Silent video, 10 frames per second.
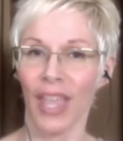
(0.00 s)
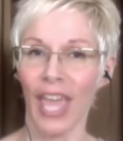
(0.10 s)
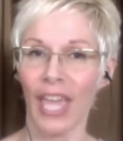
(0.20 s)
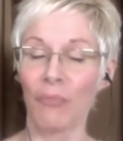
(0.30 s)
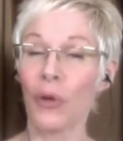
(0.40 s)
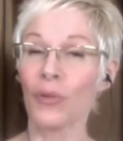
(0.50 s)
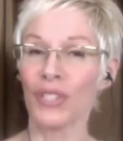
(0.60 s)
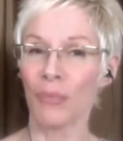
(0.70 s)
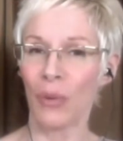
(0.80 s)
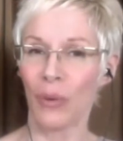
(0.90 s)
And most
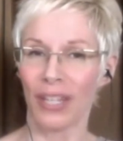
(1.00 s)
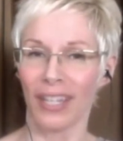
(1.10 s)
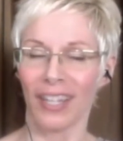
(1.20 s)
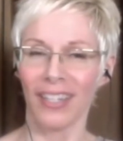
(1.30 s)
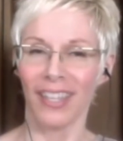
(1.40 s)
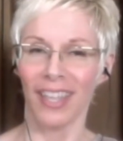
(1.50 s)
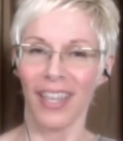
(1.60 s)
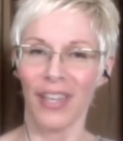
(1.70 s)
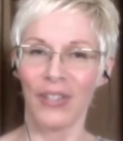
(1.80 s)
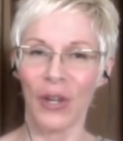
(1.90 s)
importantly,
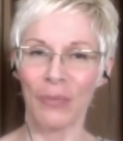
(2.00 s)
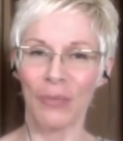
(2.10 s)
Dr.